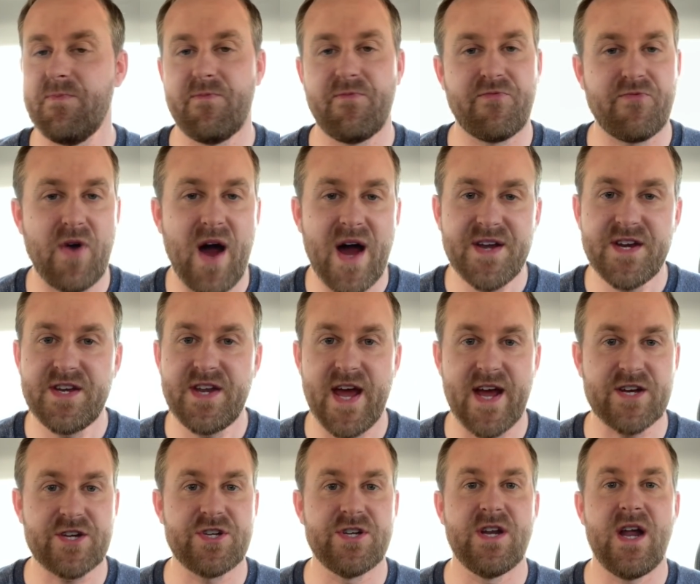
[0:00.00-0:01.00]
fraud
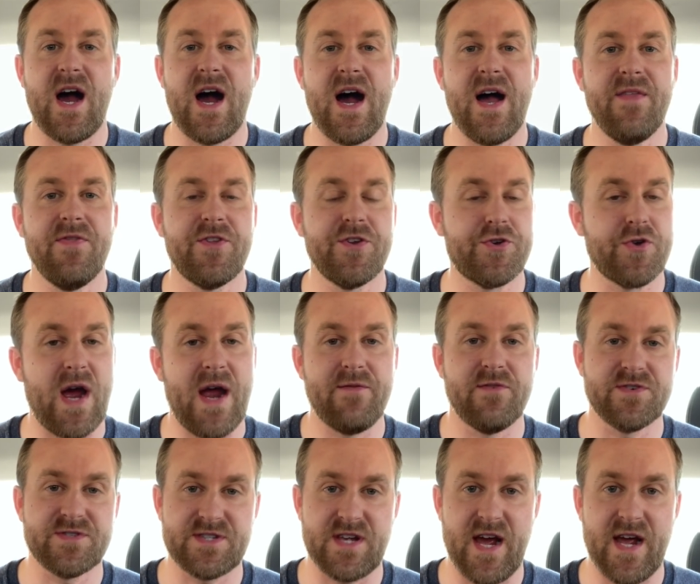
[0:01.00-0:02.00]
detection on the
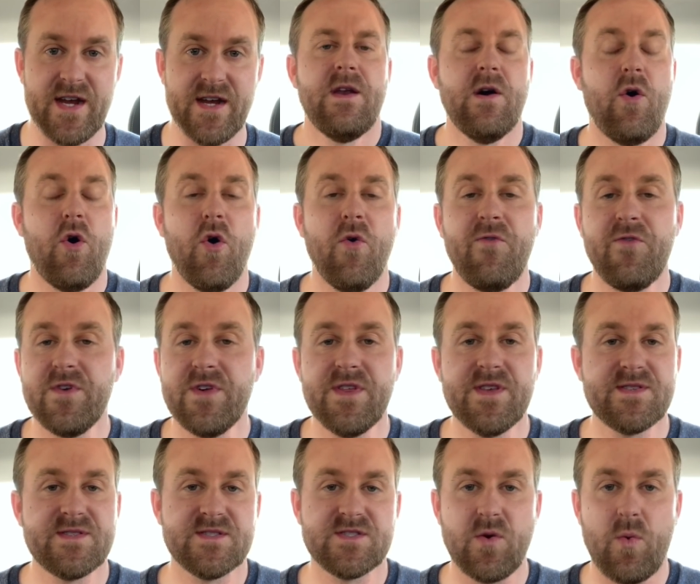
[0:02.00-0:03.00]
driver's side. Now, hopefully
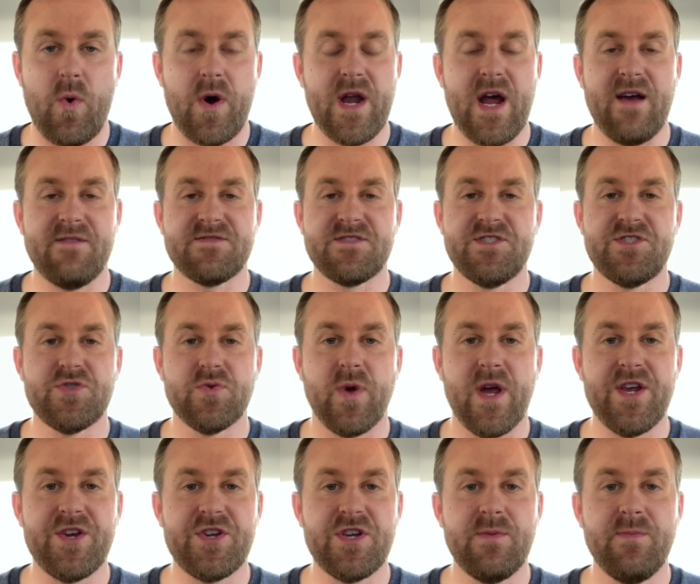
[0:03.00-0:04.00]
this is a one-off
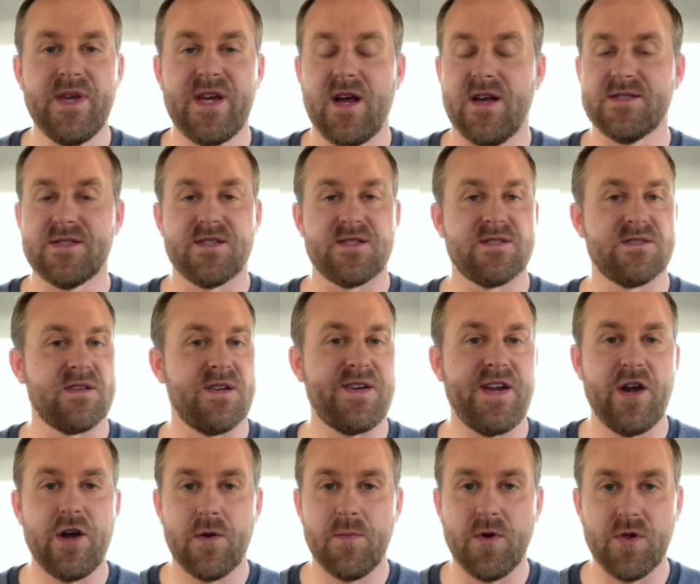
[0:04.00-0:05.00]
situation because this is a
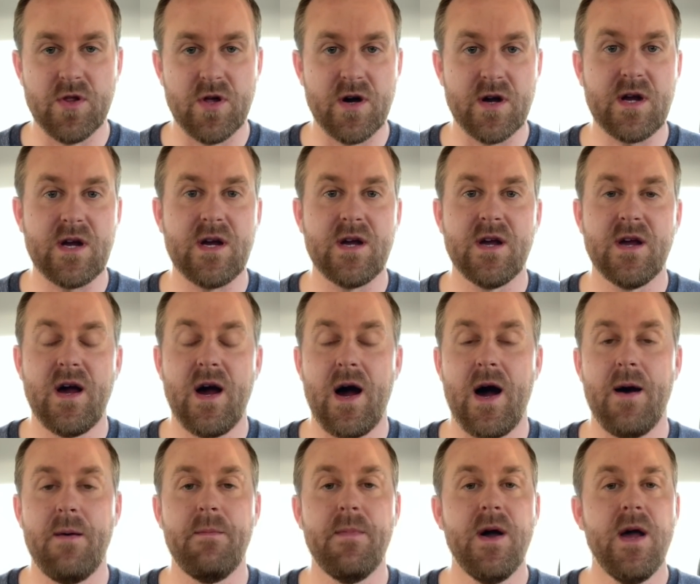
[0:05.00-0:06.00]
terrible look,
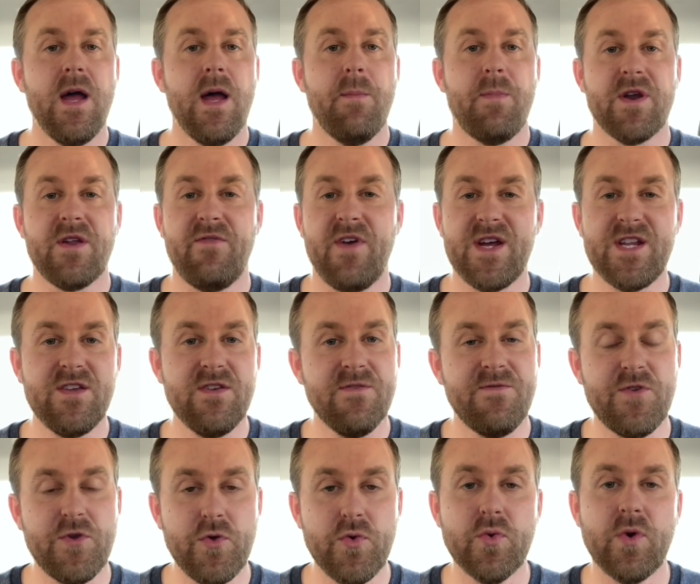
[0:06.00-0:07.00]
but if any
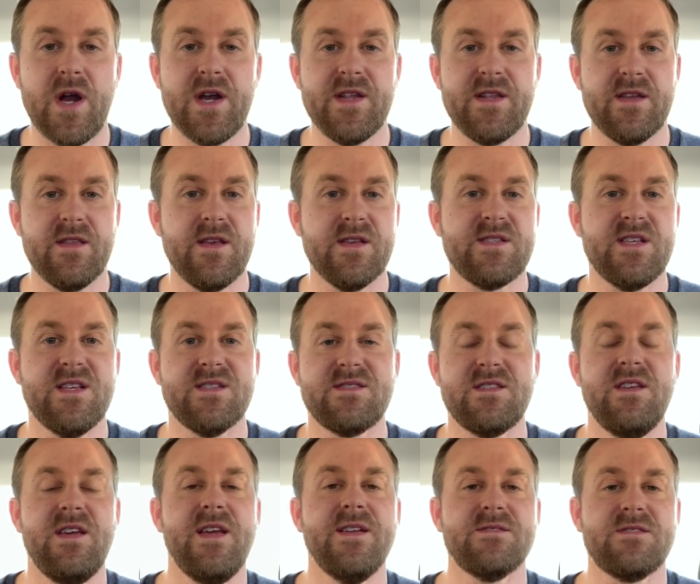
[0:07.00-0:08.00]
of you run into this
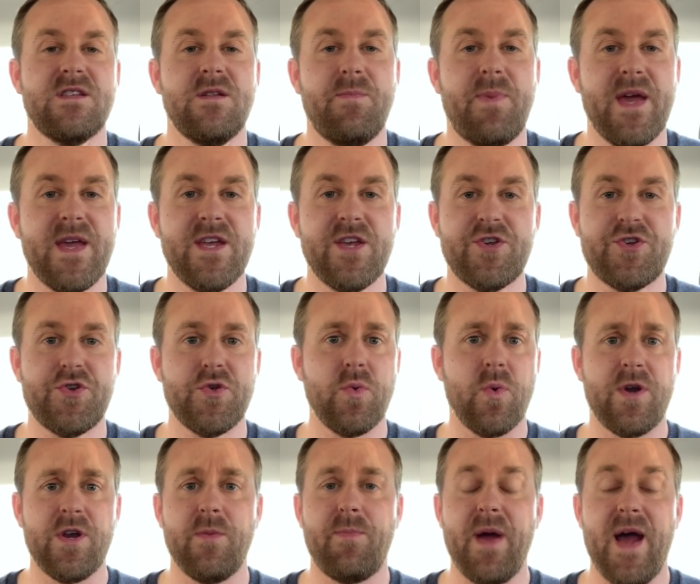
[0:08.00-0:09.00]
Instant Pay issue
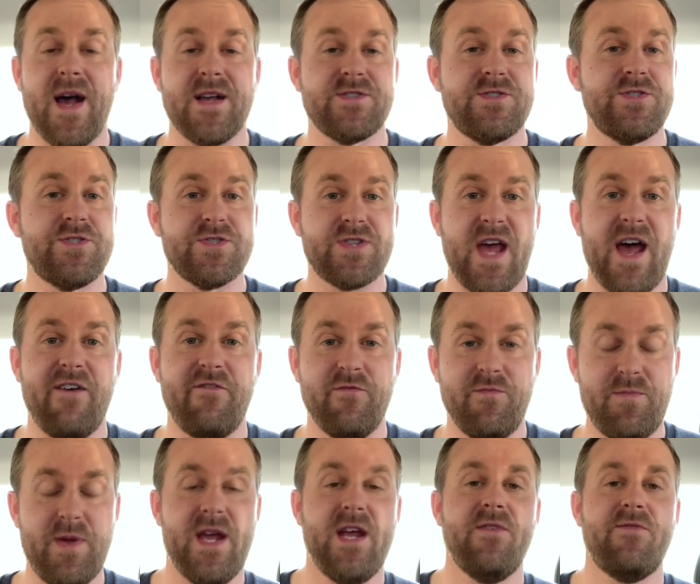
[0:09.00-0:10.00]
where your passengers
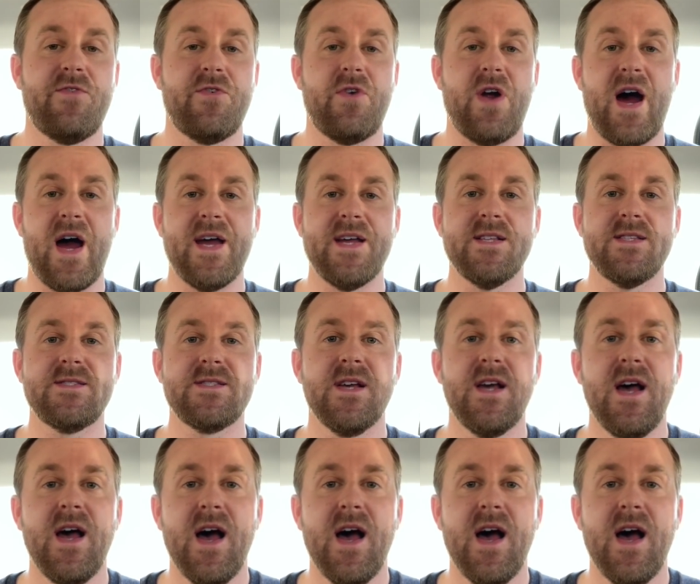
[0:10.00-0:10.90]
haven't paid for rides,